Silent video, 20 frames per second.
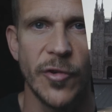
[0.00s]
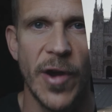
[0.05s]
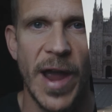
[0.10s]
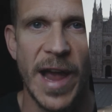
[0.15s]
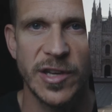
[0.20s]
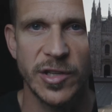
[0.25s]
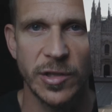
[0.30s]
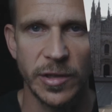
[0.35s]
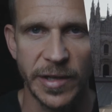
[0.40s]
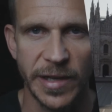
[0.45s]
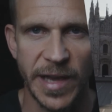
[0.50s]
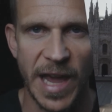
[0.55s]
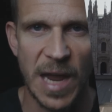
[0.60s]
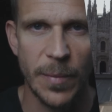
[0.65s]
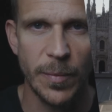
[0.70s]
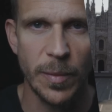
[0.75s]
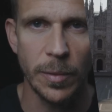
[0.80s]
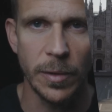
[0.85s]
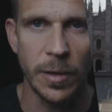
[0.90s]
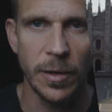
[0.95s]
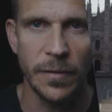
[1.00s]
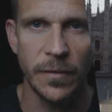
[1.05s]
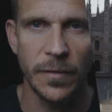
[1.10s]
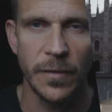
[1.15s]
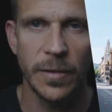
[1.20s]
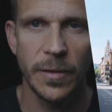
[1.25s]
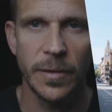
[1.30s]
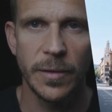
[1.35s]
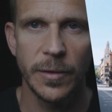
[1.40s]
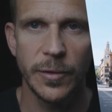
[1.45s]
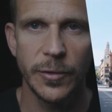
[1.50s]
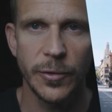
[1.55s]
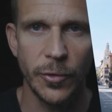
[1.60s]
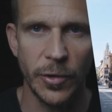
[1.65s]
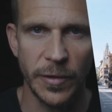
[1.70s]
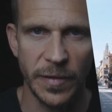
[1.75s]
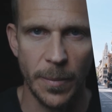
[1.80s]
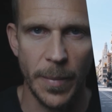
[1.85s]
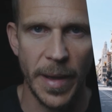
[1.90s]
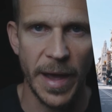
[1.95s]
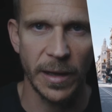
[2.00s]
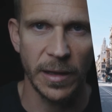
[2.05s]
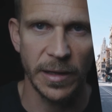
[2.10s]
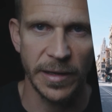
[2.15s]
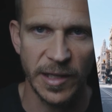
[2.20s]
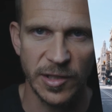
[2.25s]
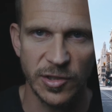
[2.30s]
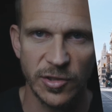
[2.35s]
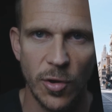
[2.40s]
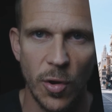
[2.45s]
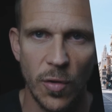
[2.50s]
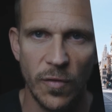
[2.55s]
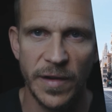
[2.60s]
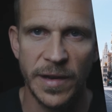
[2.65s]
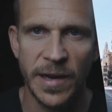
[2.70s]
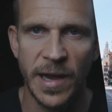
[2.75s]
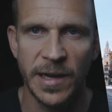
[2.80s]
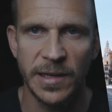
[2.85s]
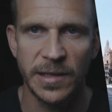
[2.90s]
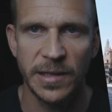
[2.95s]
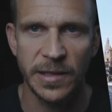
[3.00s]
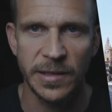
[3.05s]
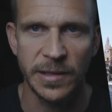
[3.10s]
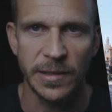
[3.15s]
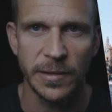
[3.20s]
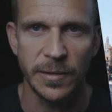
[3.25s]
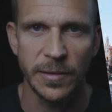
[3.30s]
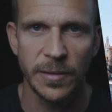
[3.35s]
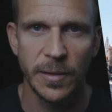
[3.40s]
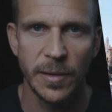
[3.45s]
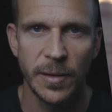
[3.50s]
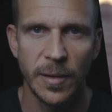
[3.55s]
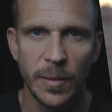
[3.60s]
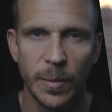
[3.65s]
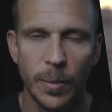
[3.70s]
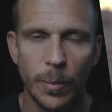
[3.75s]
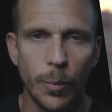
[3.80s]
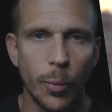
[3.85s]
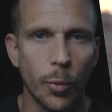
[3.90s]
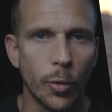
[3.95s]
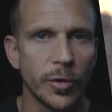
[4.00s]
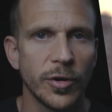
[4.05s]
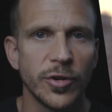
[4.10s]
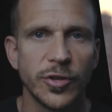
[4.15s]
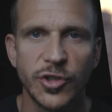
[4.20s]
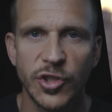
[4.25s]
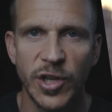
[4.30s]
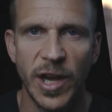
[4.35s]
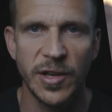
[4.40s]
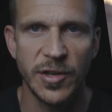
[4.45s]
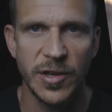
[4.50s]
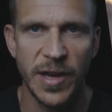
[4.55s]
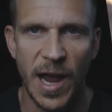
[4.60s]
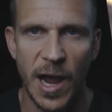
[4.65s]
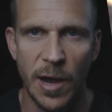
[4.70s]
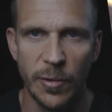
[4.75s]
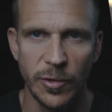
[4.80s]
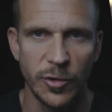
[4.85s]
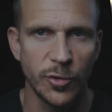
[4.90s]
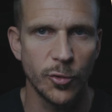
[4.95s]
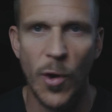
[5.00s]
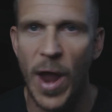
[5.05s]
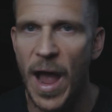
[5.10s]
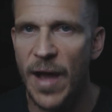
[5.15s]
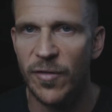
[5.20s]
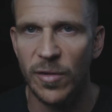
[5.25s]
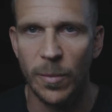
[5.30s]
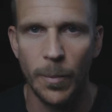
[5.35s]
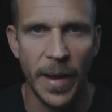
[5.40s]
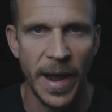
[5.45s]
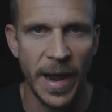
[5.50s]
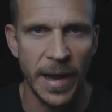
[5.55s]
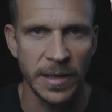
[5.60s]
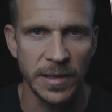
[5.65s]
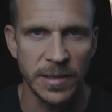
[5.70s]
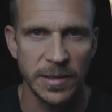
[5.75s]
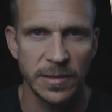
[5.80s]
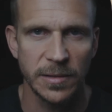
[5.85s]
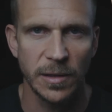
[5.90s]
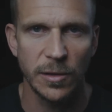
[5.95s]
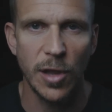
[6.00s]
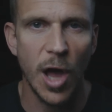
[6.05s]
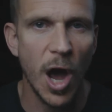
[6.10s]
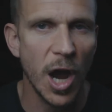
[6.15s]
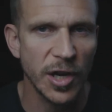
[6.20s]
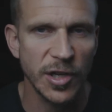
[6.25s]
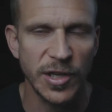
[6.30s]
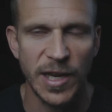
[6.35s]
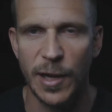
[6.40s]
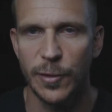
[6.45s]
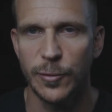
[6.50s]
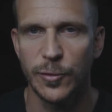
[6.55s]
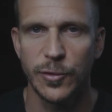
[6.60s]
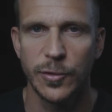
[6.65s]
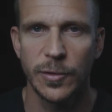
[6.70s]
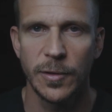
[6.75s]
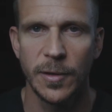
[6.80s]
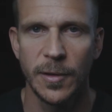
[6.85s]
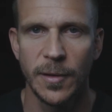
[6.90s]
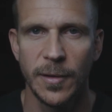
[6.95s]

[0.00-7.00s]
are actually capable of during the battle against COVID-19. Borders shut down, travel bans, lockdowns.